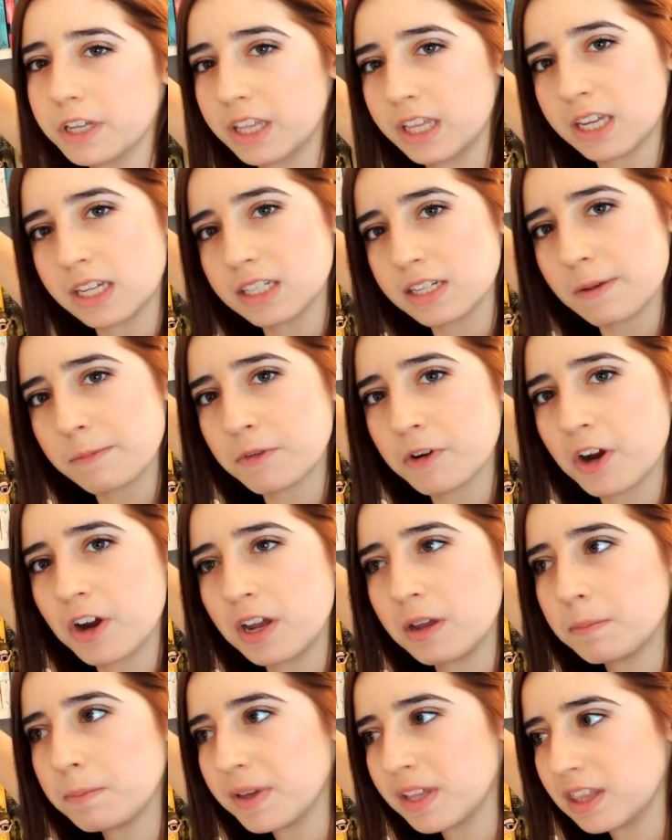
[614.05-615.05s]
really
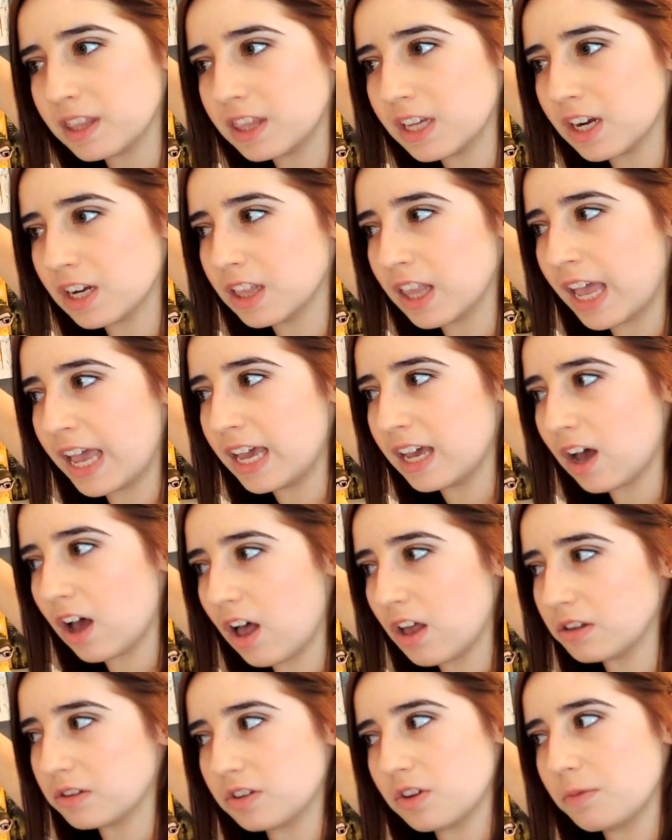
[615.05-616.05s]
contemporary, but they're like
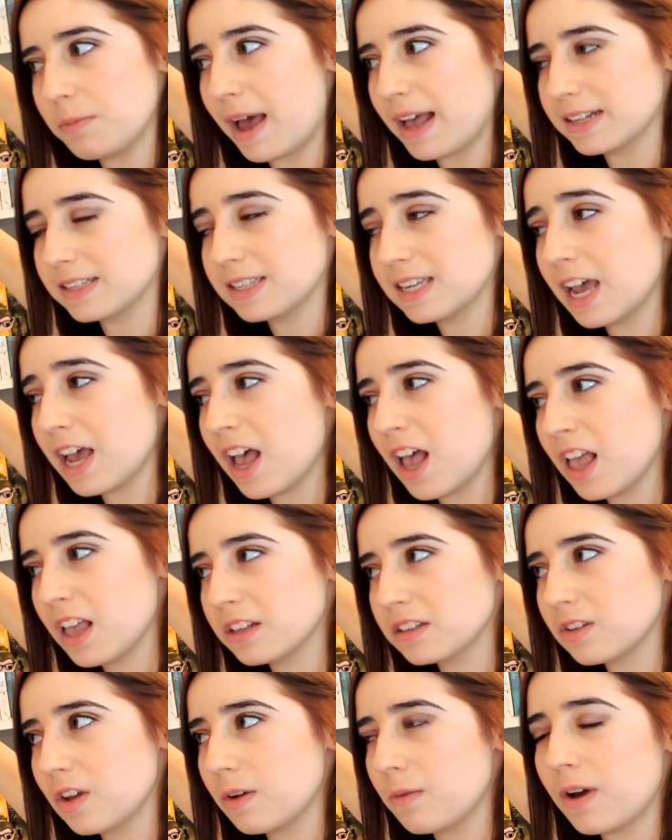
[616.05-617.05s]
also
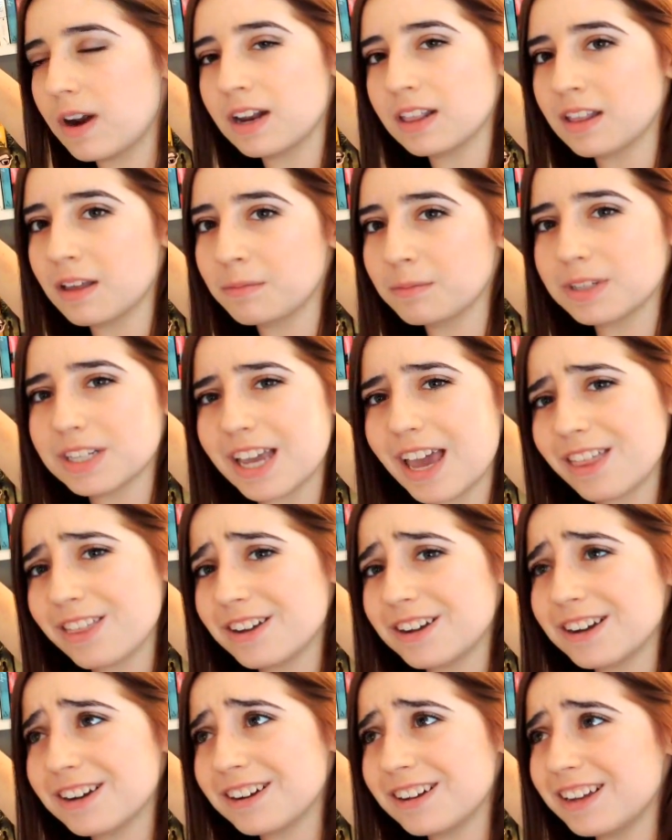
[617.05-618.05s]
pastel, so I wanted them
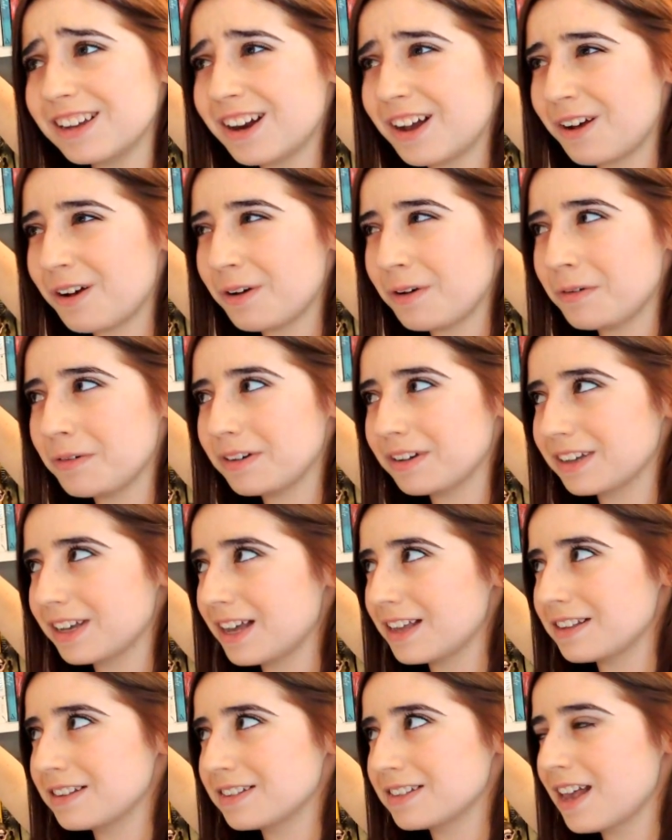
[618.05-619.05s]
together, you know,
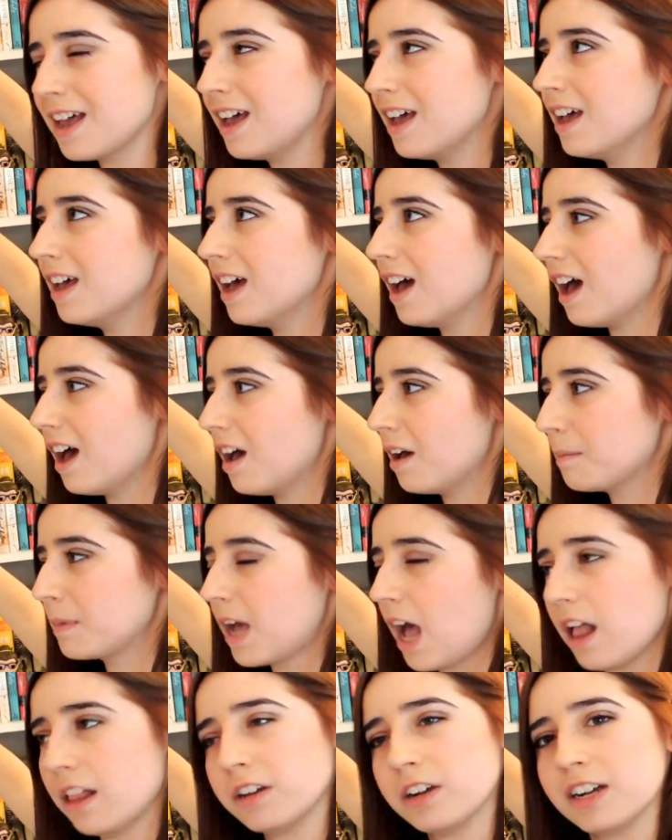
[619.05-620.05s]
because
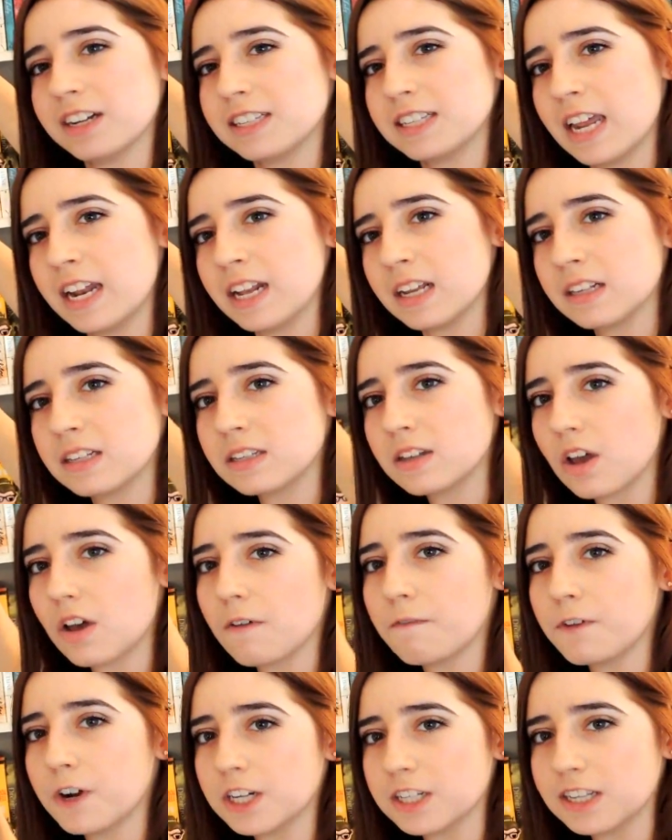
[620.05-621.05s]
color aesthetics
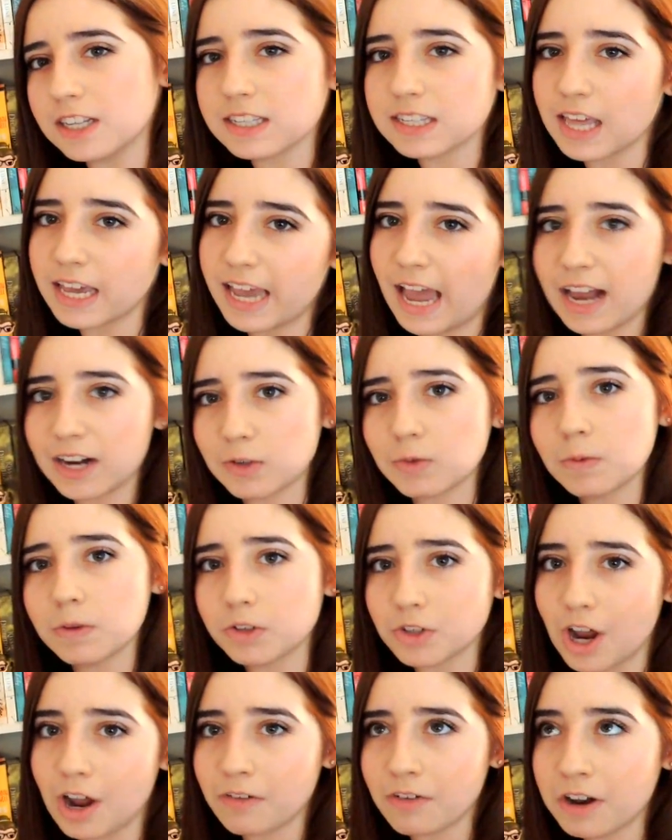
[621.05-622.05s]
versus like
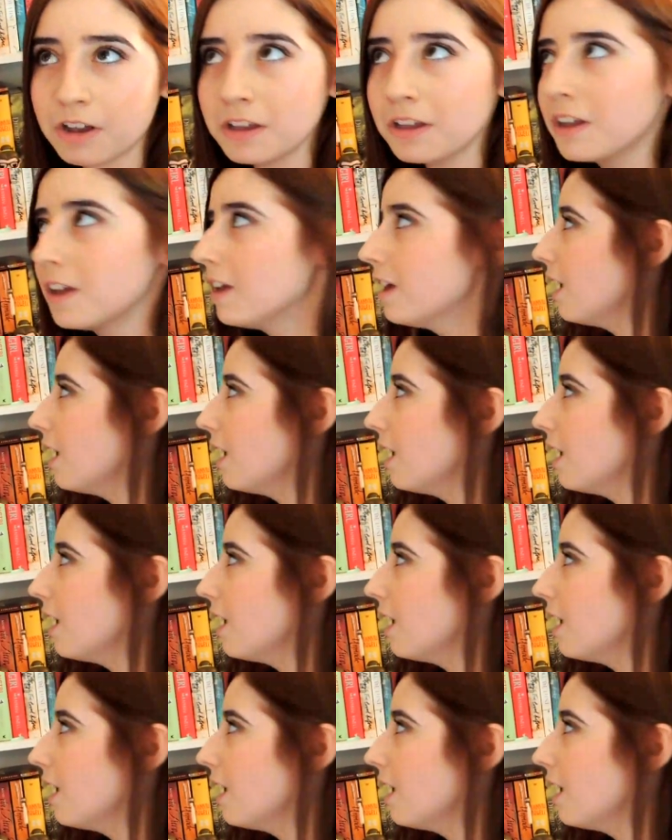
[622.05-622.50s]
actual genre.